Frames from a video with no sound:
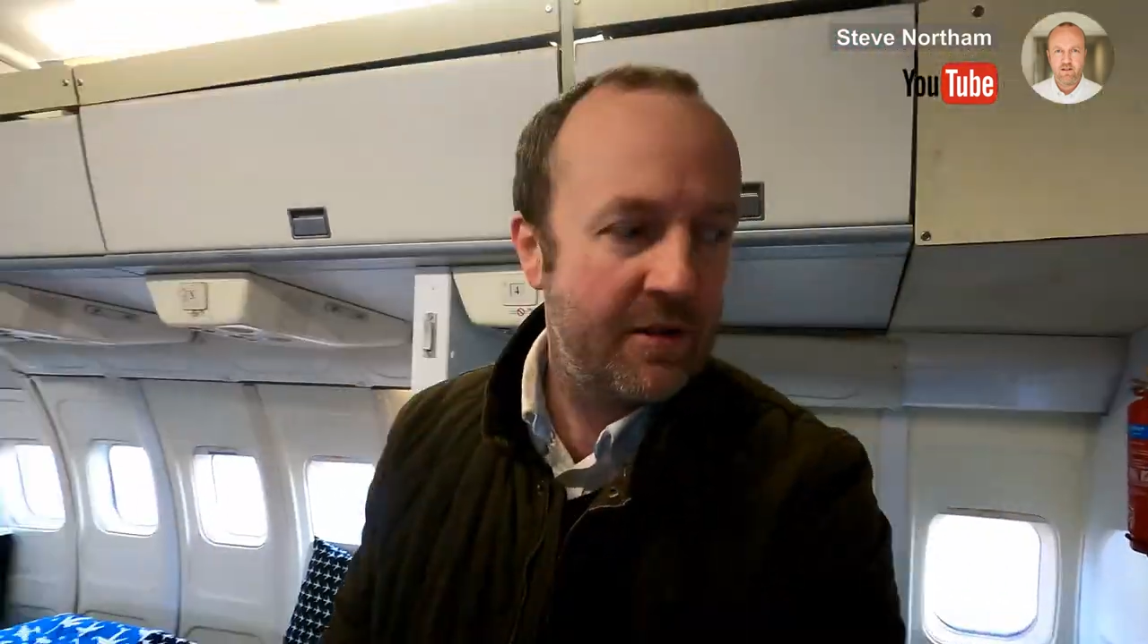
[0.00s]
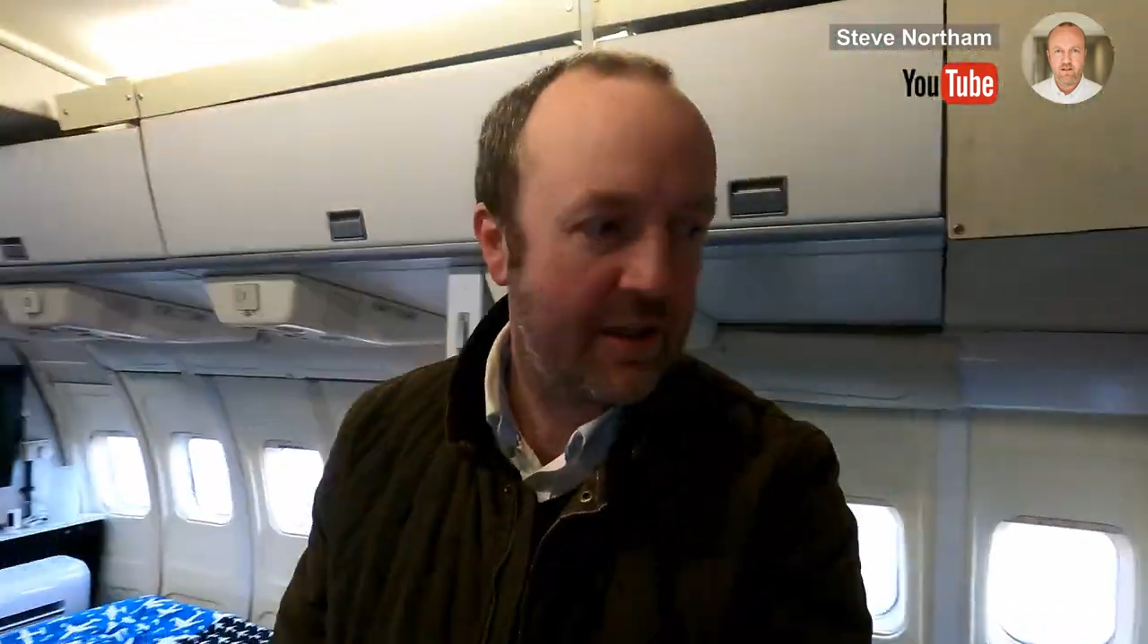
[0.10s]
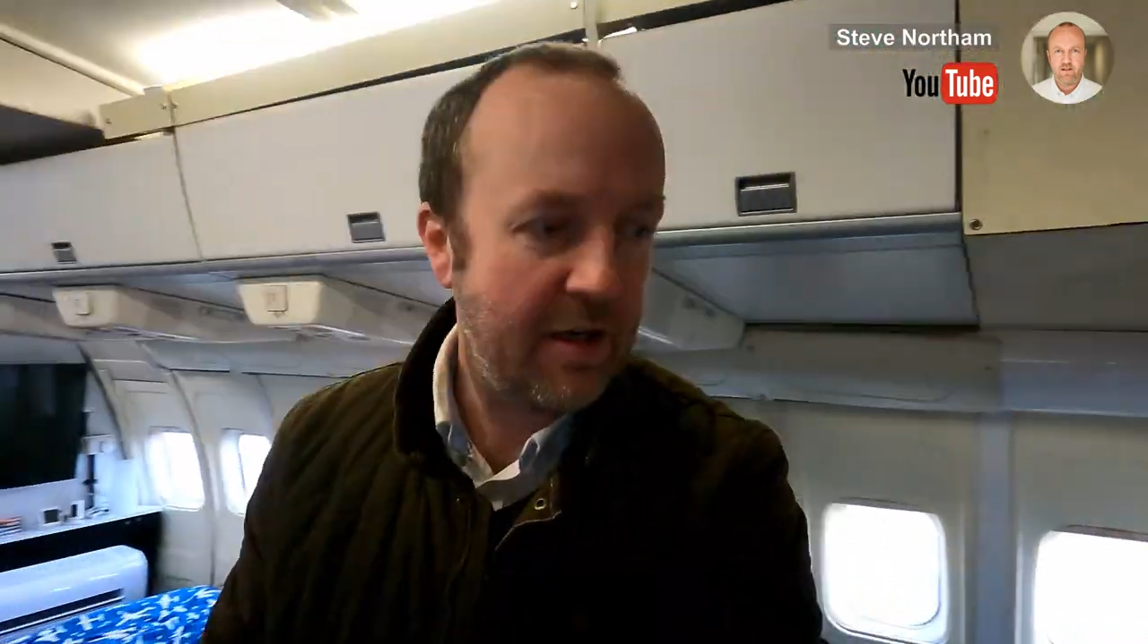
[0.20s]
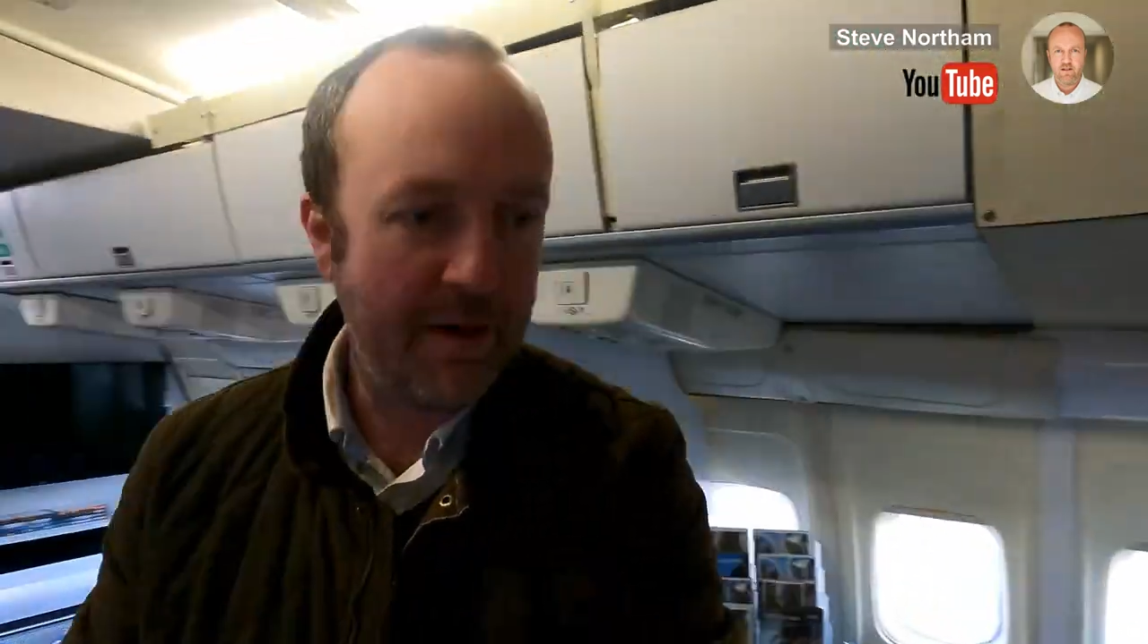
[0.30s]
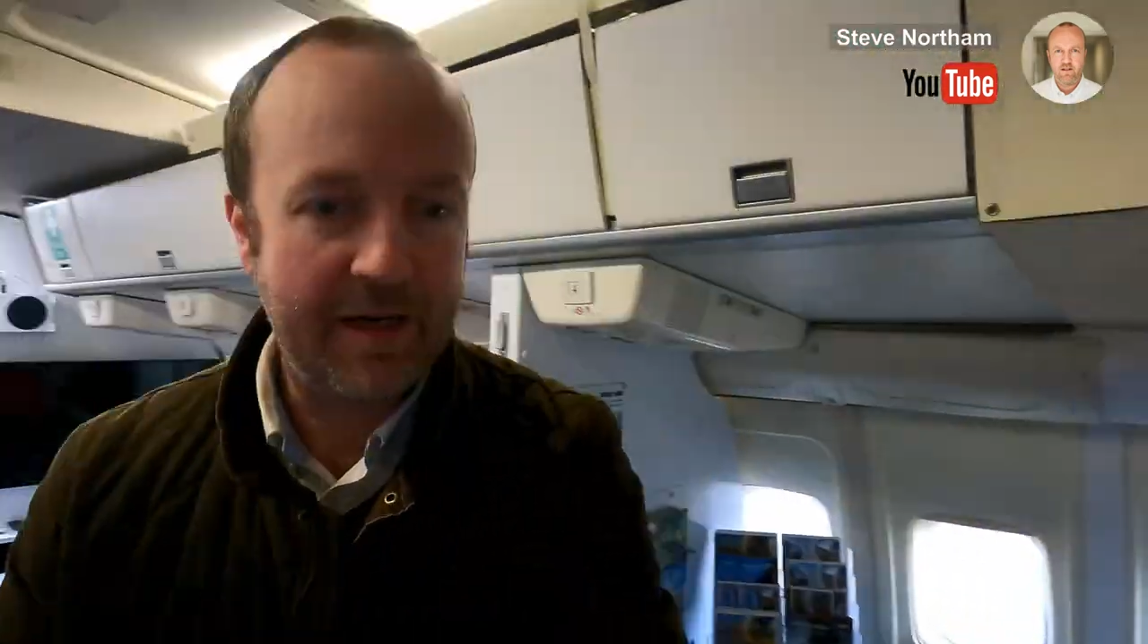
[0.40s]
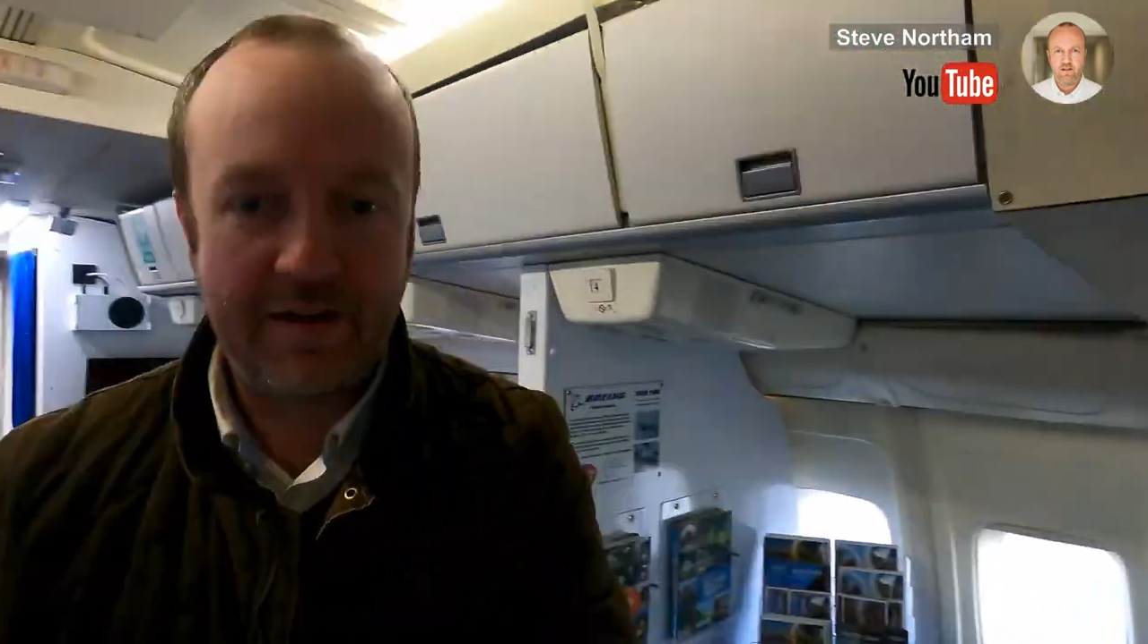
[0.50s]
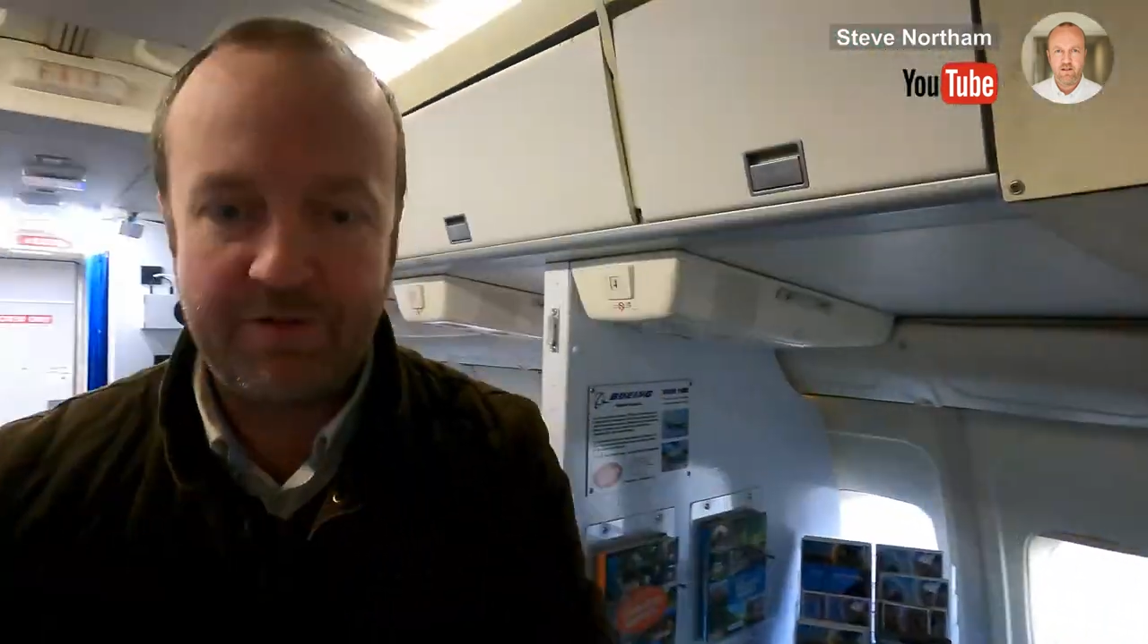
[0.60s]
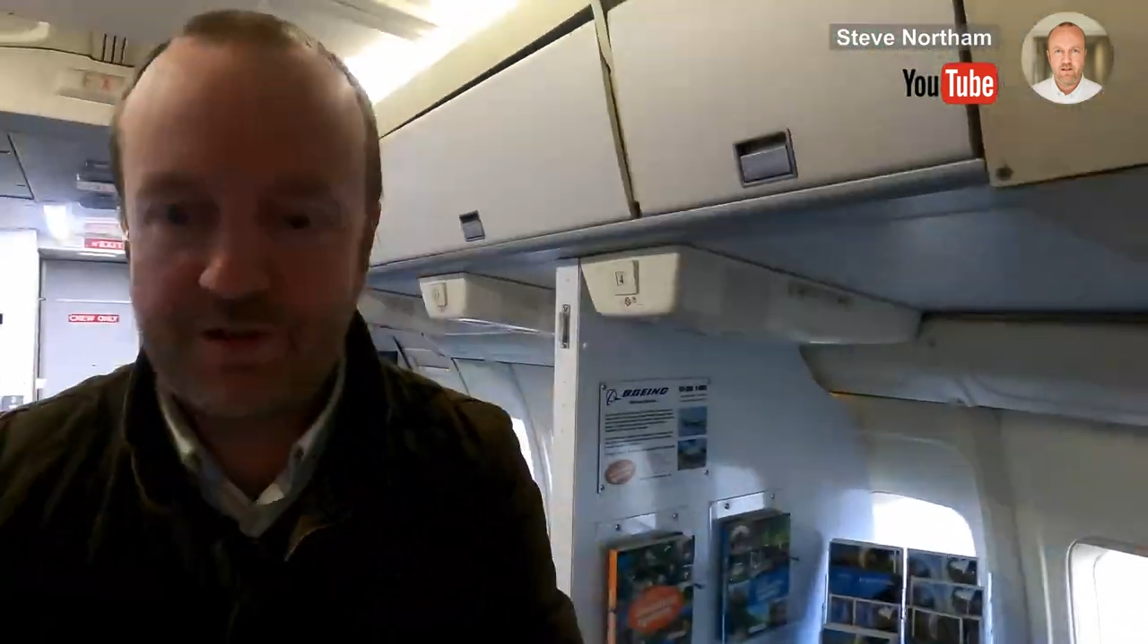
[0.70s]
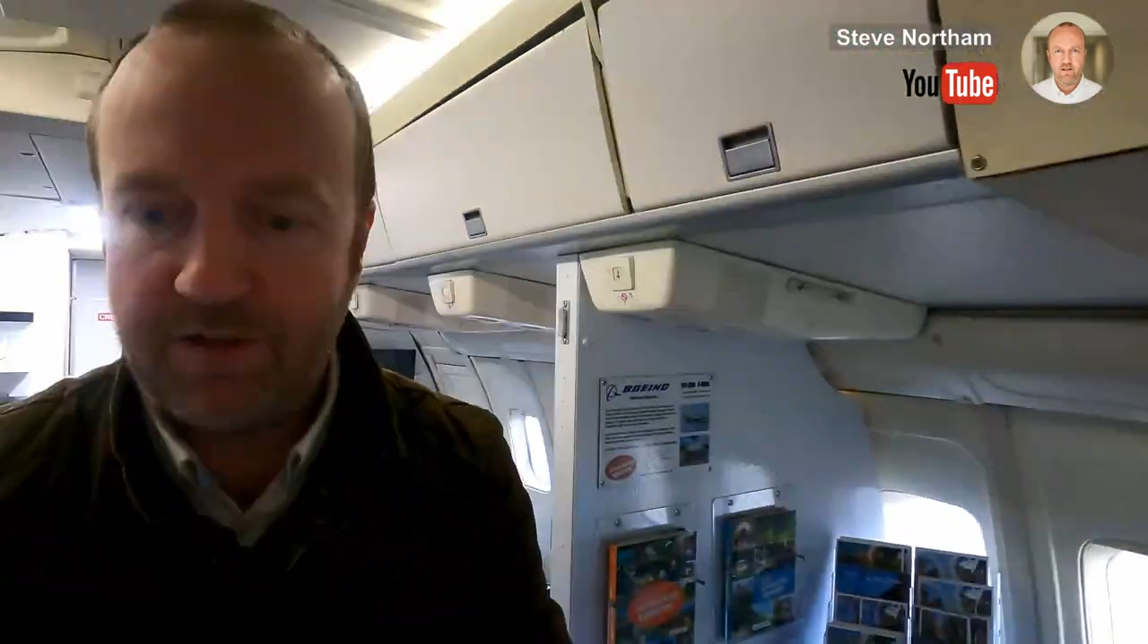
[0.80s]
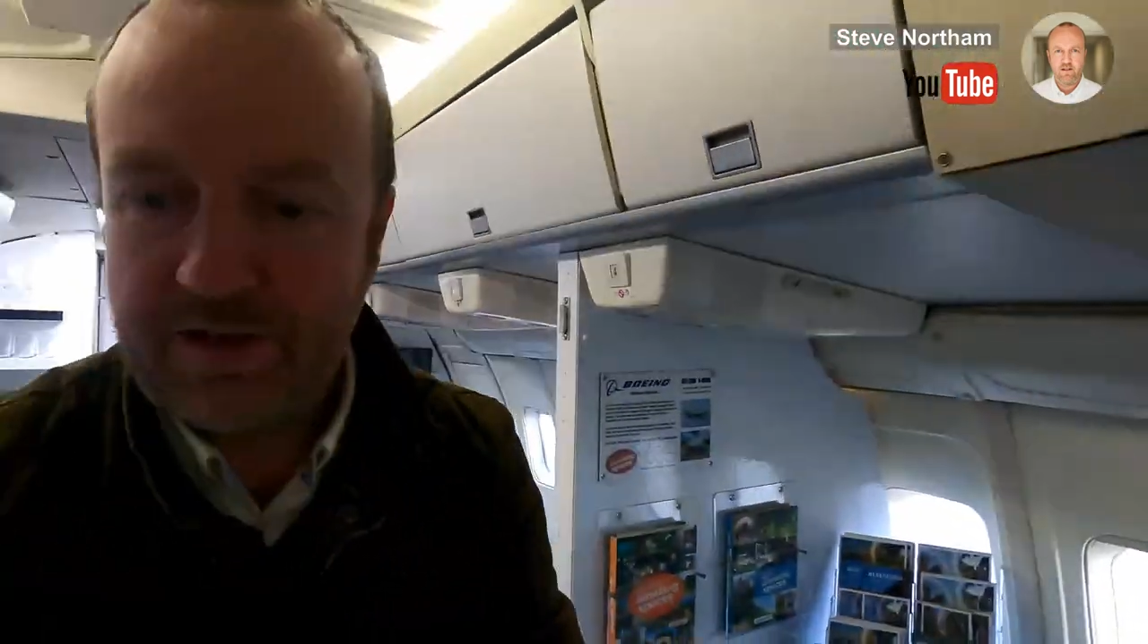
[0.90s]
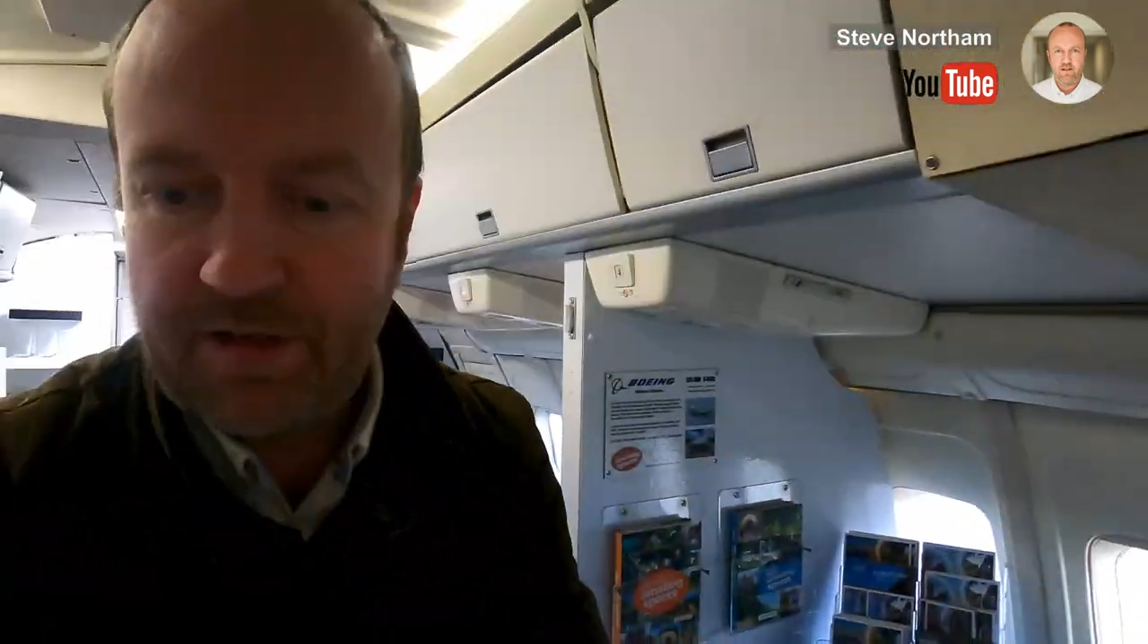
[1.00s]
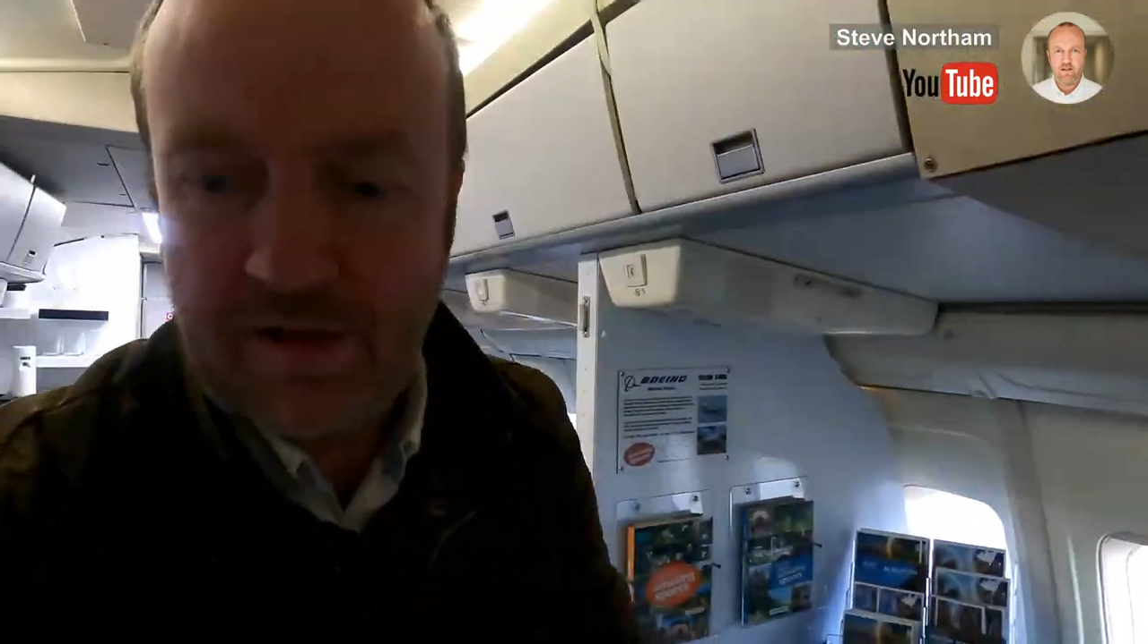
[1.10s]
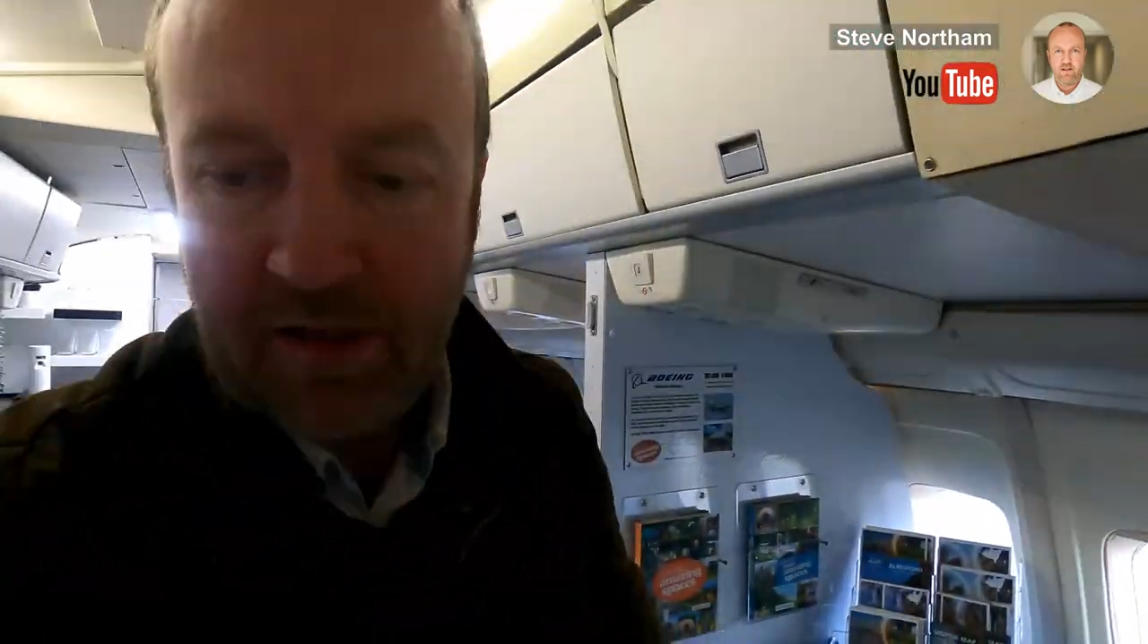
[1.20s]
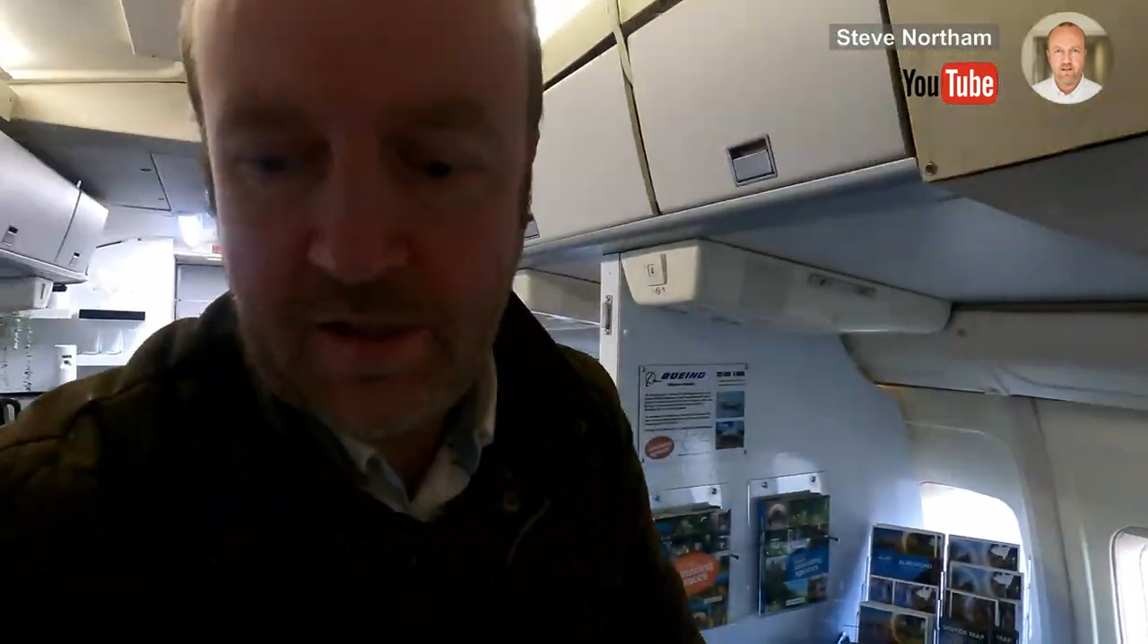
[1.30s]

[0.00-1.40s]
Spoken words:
Let's go back outside.